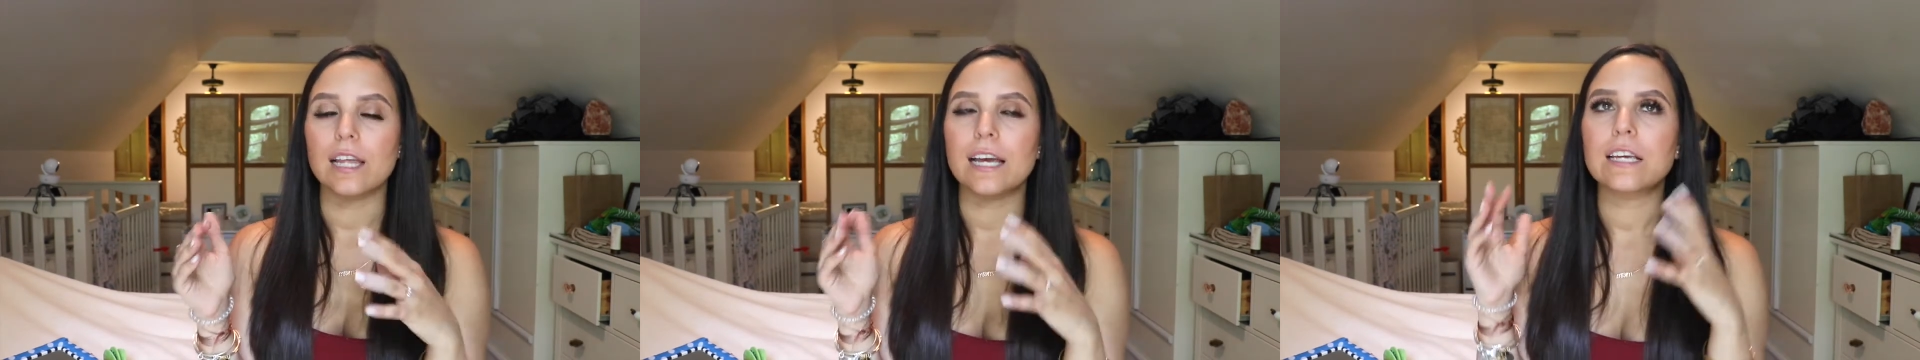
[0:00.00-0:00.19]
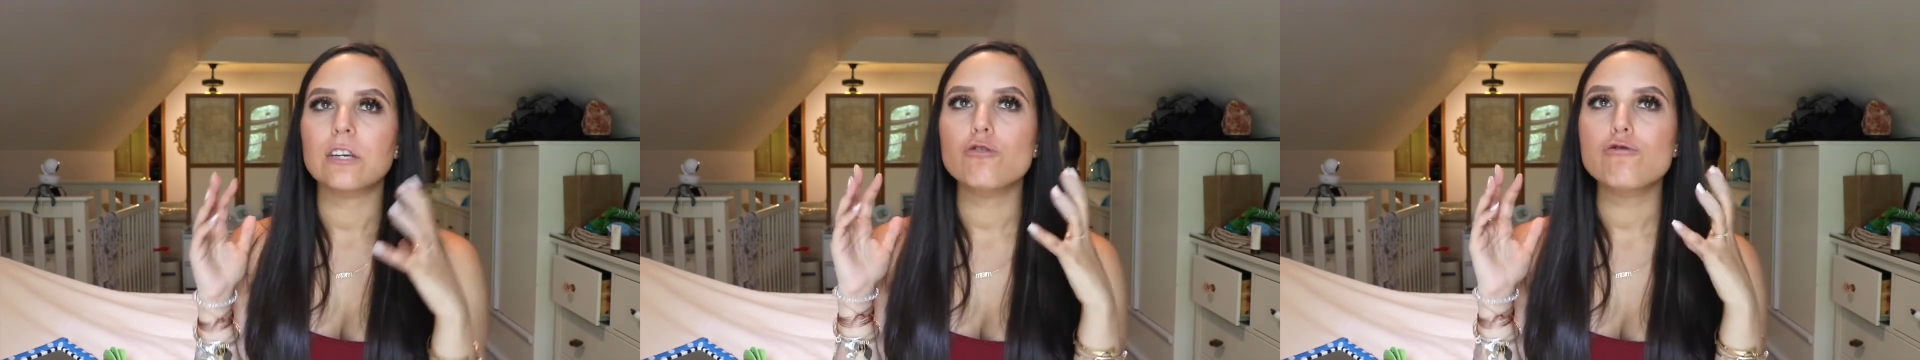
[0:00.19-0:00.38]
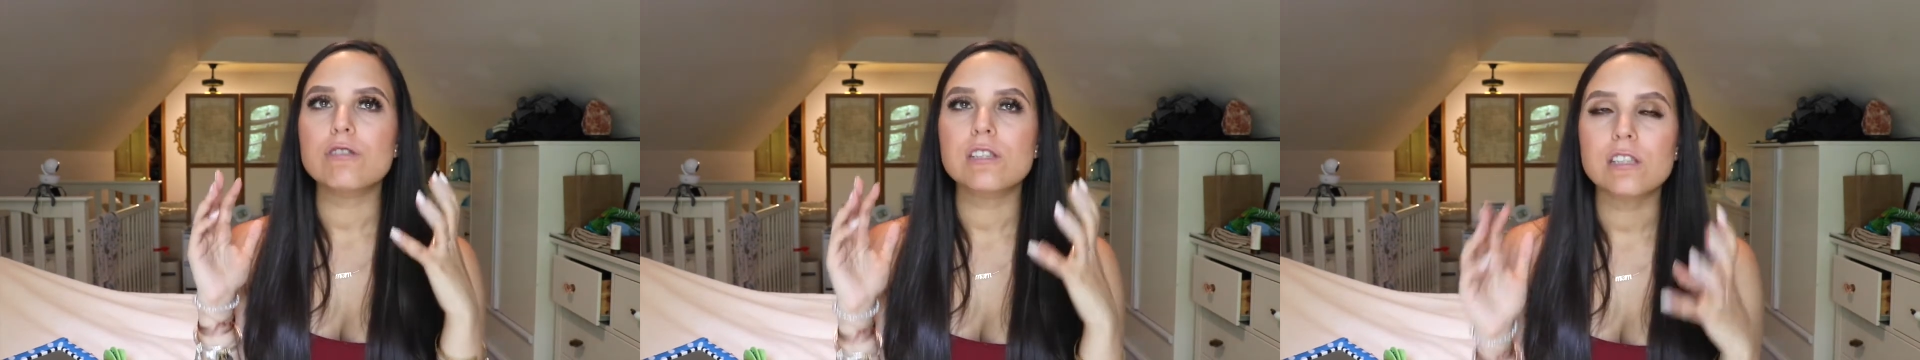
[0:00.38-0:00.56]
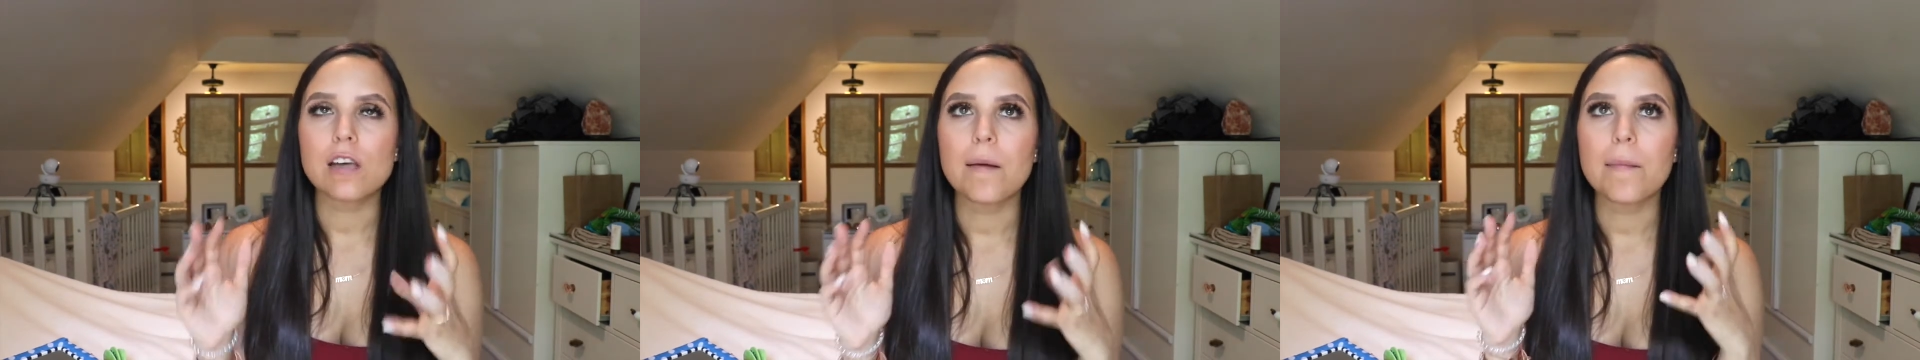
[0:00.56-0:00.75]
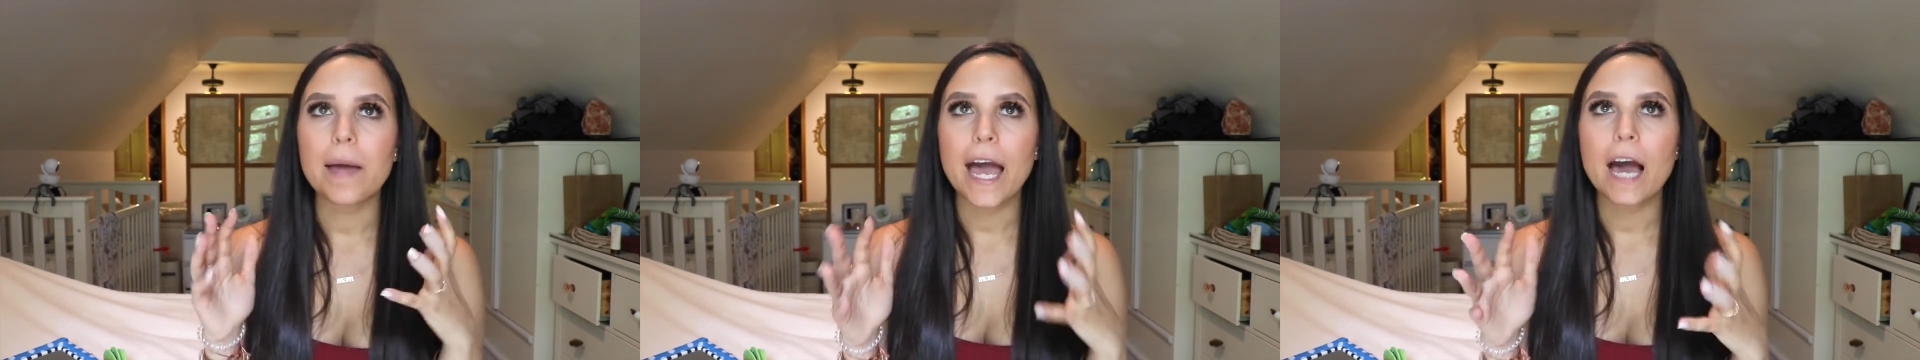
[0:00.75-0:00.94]
Like, you
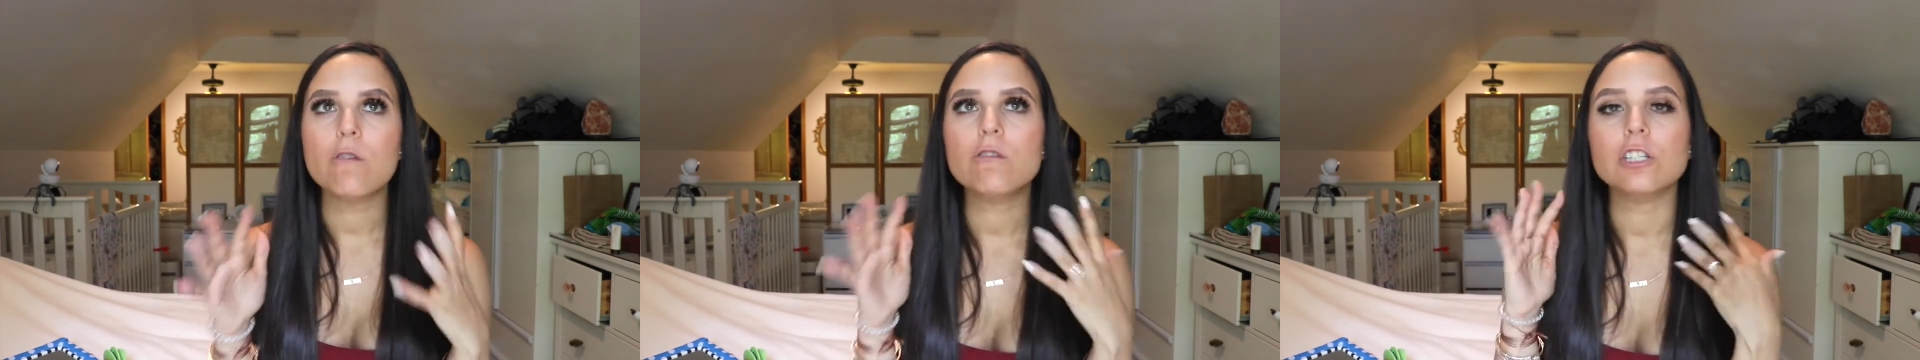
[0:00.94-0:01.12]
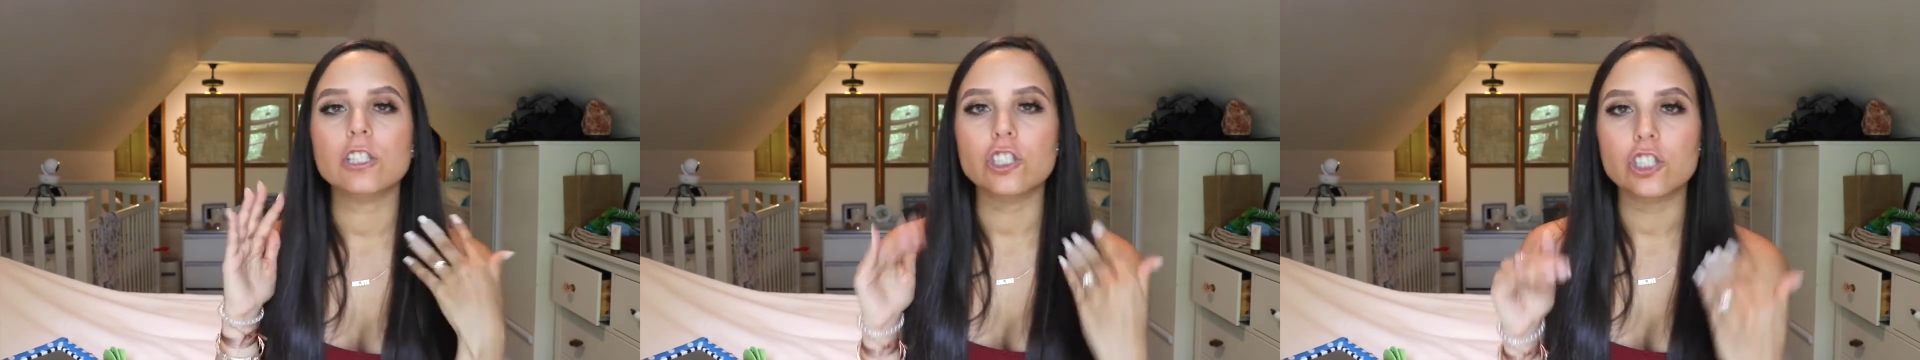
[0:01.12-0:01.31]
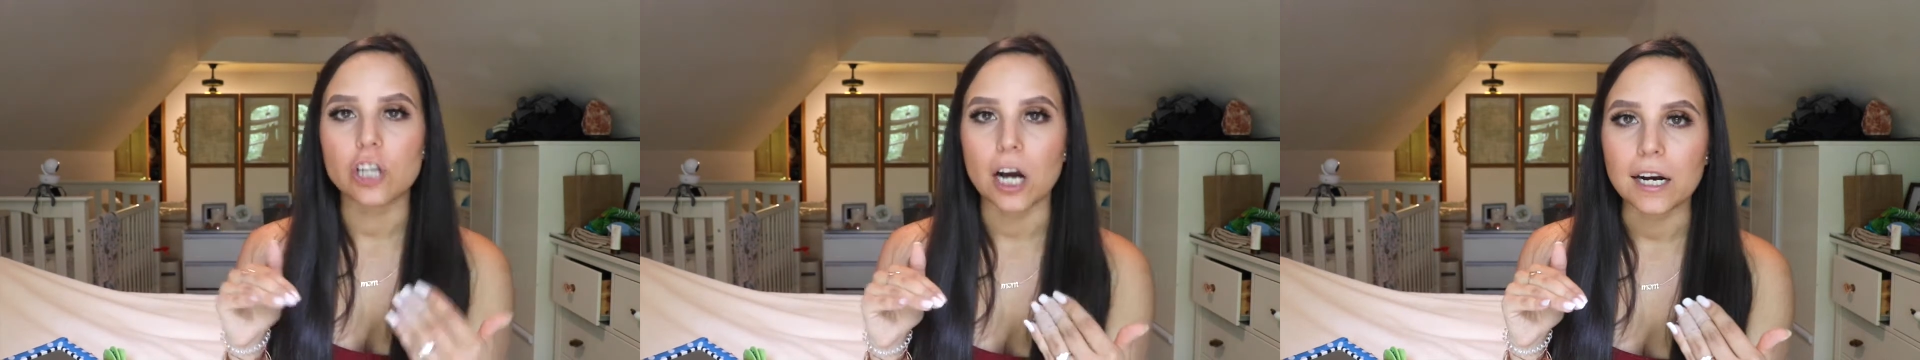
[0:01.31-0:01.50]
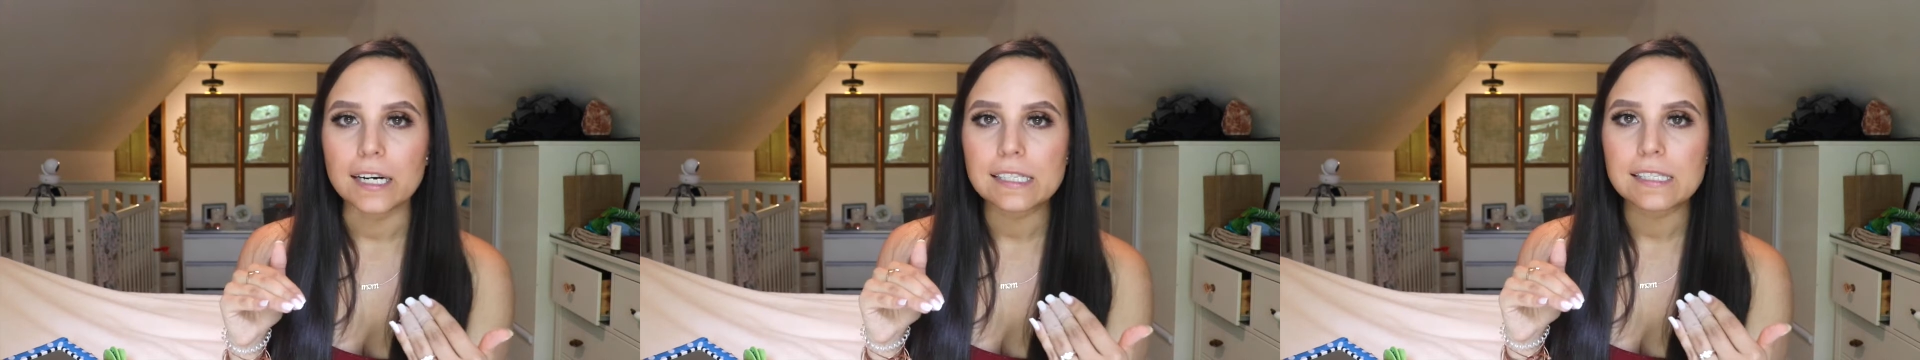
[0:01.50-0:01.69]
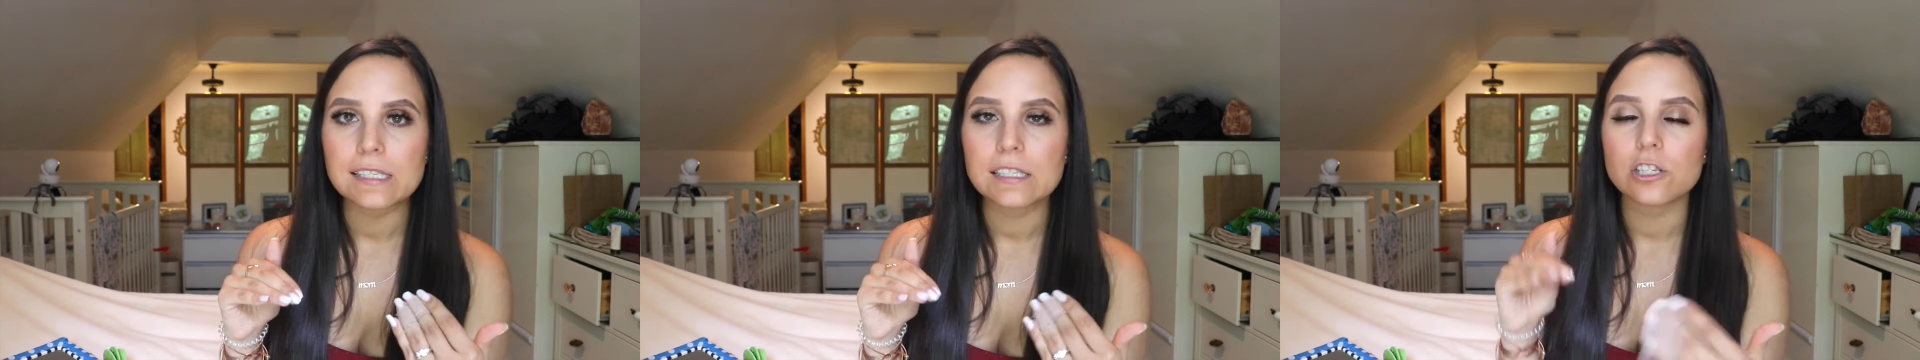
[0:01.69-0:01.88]
somehow
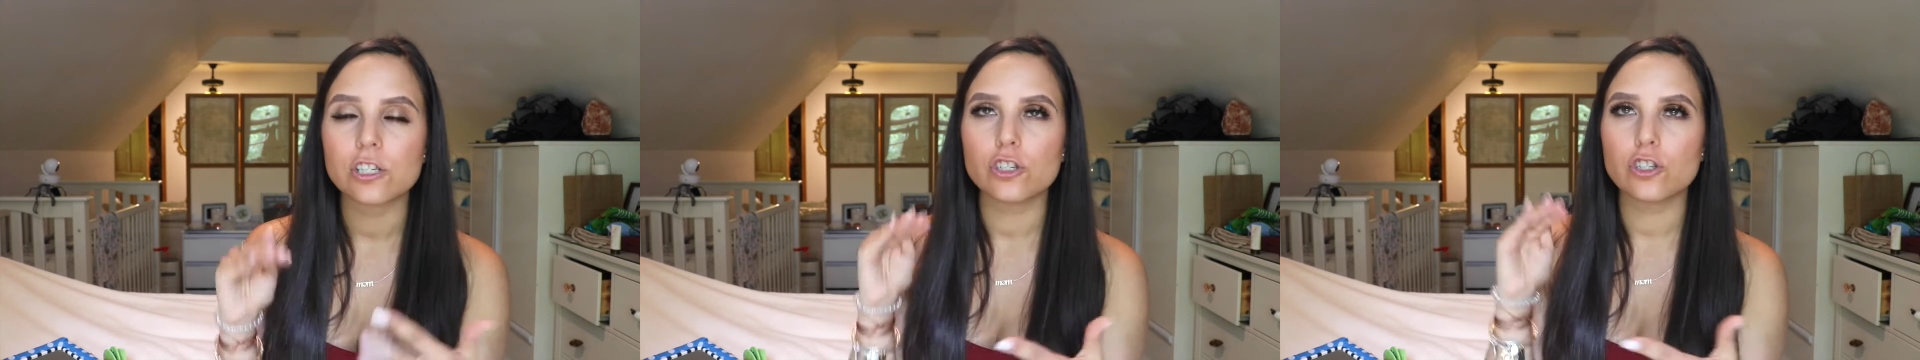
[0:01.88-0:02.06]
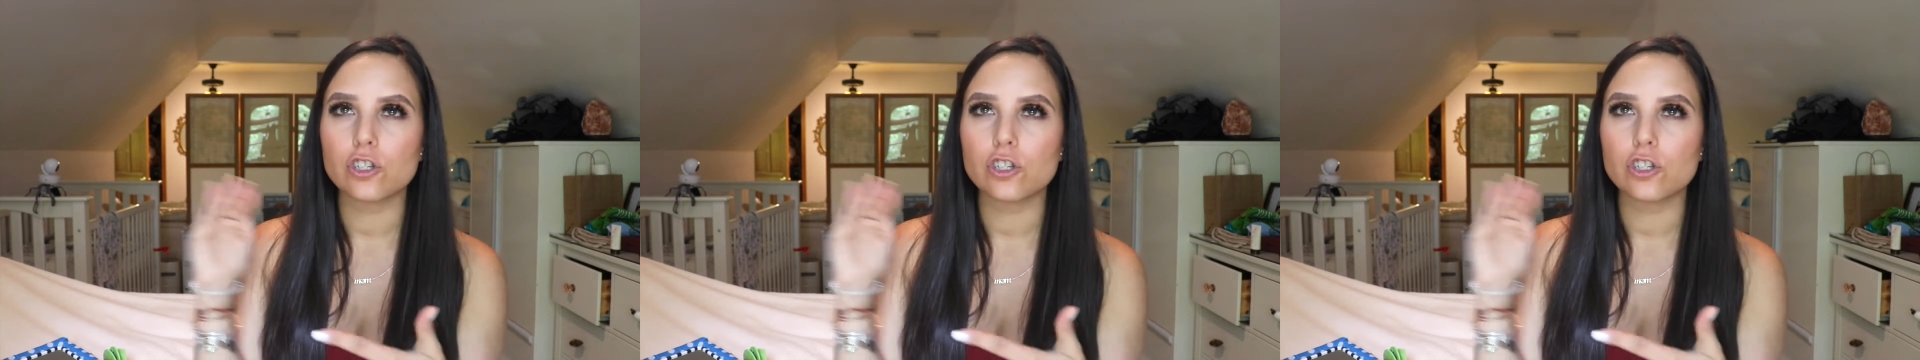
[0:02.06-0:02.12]
adjust